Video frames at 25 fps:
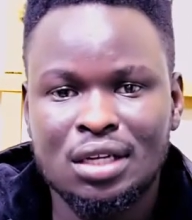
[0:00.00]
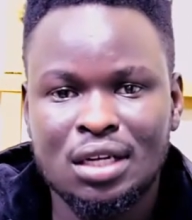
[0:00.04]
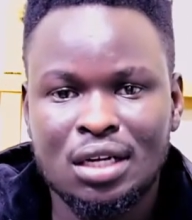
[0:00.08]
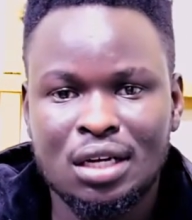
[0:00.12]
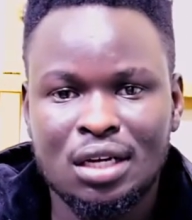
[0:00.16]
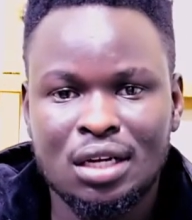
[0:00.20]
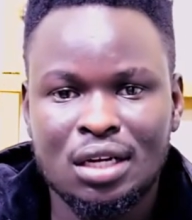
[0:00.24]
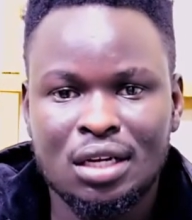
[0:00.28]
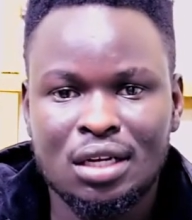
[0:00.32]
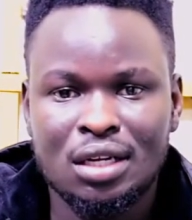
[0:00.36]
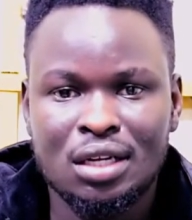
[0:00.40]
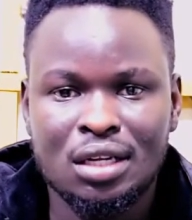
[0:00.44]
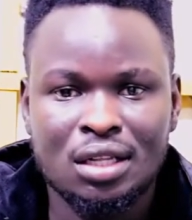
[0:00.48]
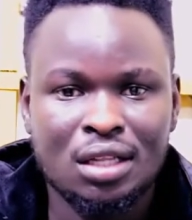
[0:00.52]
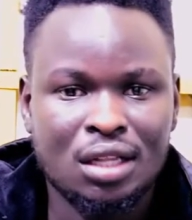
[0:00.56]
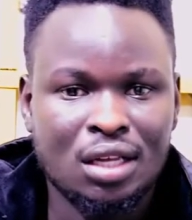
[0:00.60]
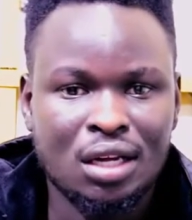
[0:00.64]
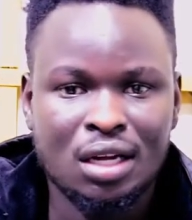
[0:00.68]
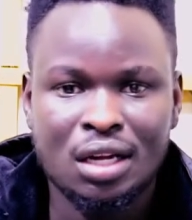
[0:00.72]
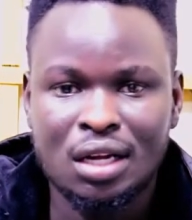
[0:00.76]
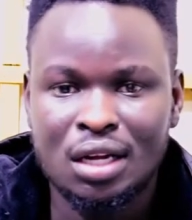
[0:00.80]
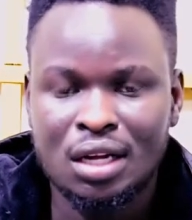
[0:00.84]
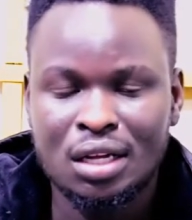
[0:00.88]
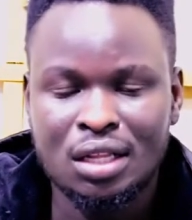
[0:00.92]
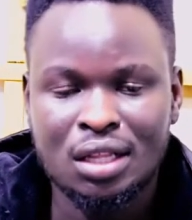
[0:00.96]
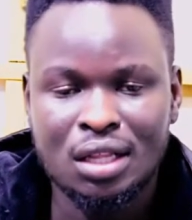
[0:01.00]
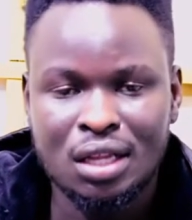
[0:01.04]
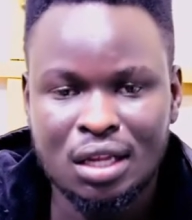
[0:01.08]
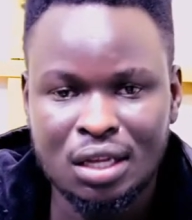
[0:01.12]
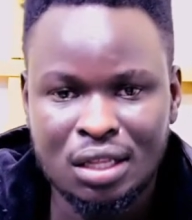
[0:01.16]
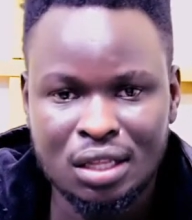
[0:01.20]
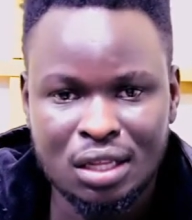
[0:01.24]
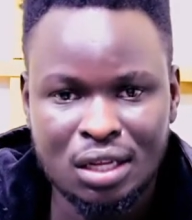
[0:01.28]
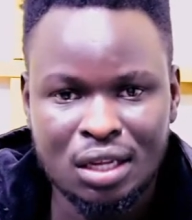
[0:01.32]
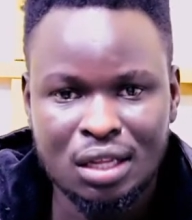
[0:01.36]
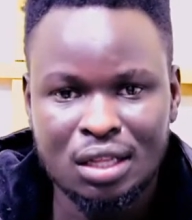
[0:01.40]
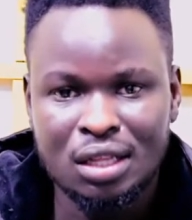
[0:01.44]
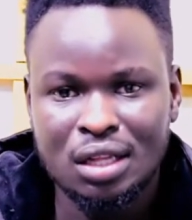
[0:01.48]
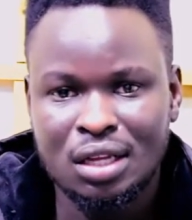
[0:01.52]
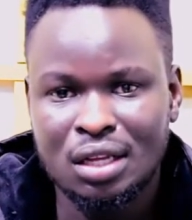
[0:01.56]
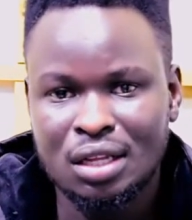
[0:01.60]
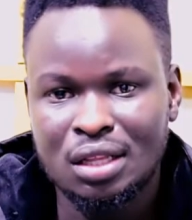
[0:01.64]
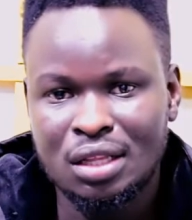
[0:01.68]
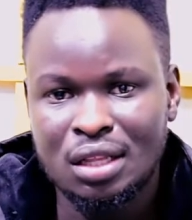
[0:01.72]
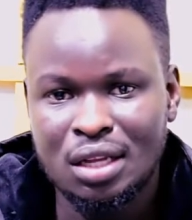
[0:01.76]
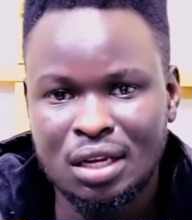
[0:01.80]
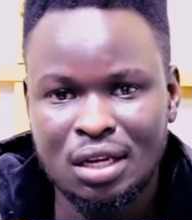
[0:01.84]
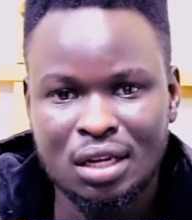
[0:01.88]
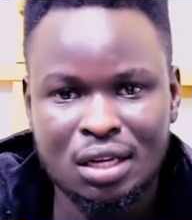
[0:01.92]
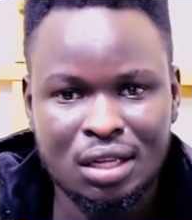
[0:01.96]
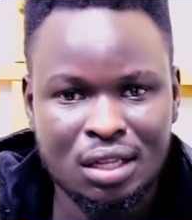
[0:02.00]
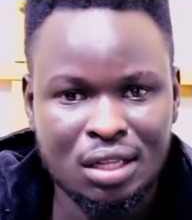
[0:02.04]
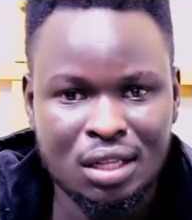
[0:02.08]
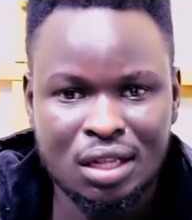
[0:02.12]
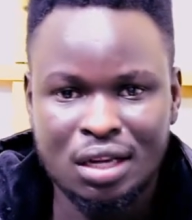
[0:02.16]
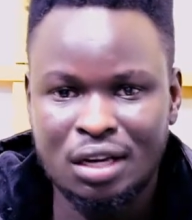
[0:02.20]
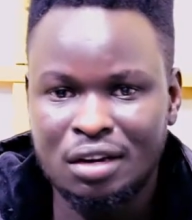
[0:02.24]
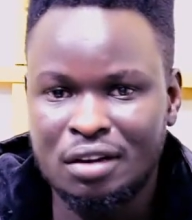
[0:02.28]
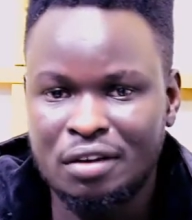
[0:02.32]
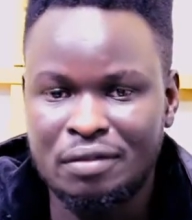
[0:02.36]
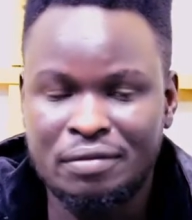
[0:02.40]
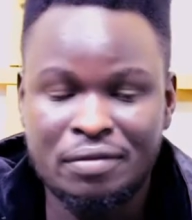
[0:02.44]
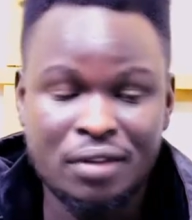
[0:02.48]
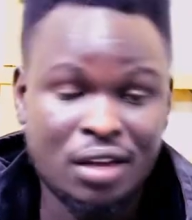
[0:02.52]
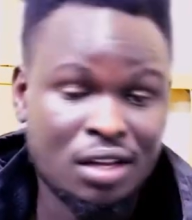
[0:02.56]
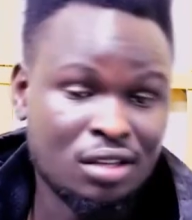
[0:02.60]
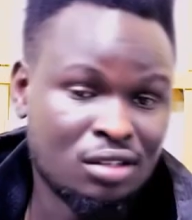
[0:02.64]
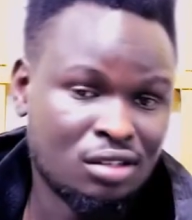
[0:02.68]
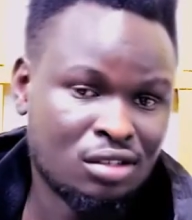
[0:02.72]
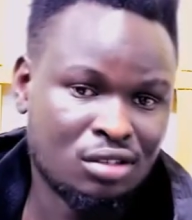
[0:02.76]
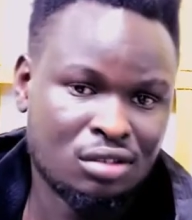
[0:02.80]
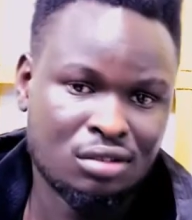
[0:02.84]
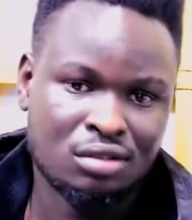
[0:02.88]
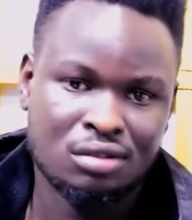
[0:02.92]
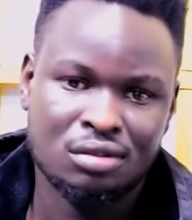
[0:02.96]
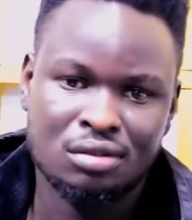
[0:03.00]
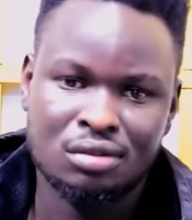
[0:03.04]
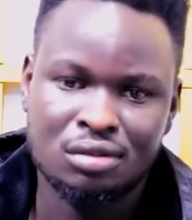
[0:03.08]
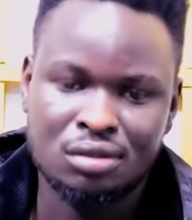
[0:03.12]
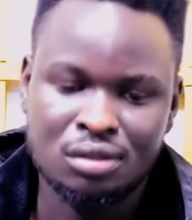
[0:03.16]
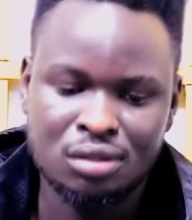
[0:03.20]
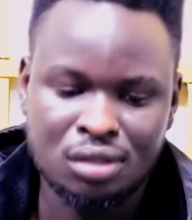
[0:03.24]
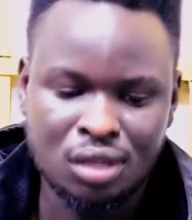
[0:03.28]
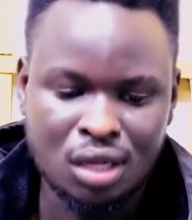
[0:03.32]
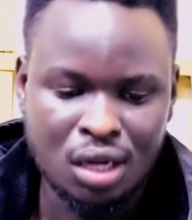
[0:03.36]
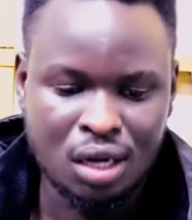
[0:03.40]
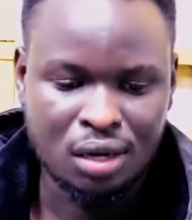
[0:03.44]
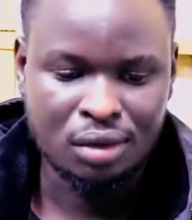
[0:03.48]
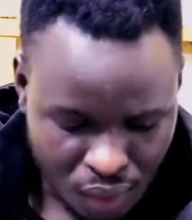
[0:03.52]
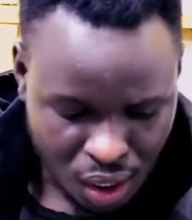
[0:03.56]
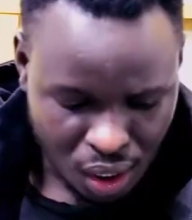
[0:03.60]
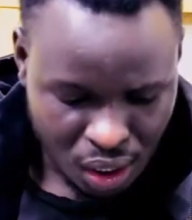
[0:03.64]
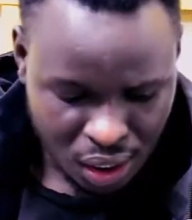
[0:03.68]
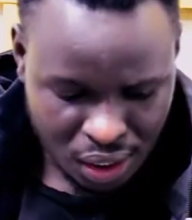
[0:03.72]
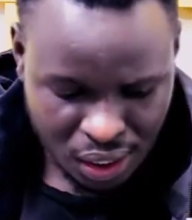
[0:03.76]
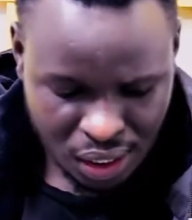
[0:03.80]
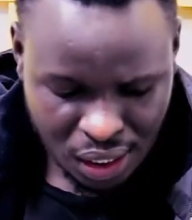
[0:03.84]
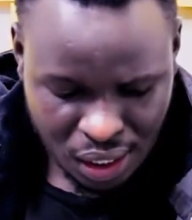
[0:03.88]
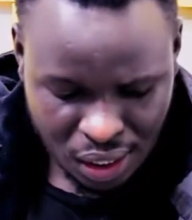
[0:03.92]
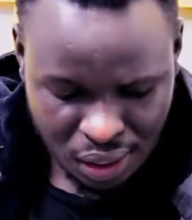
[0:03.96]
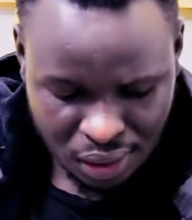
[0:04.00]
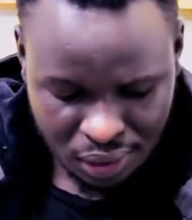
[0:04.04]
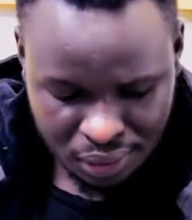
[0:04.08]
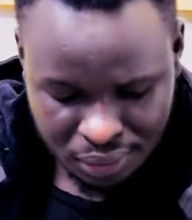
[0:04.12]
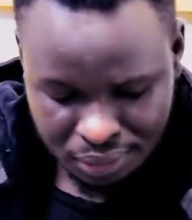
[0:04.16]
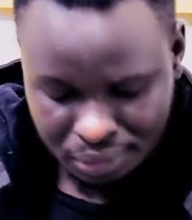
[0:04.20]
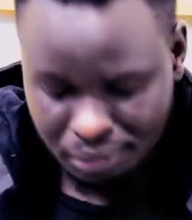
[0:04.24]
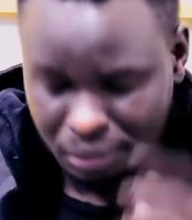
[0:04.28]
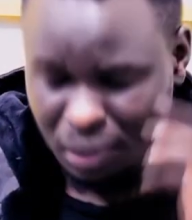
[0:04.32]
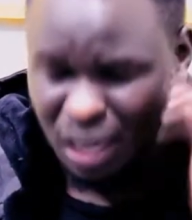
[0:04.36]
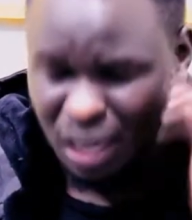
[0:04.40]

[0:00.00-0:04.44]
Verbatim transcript: their, their, their, their, their defence. Yeah, and um,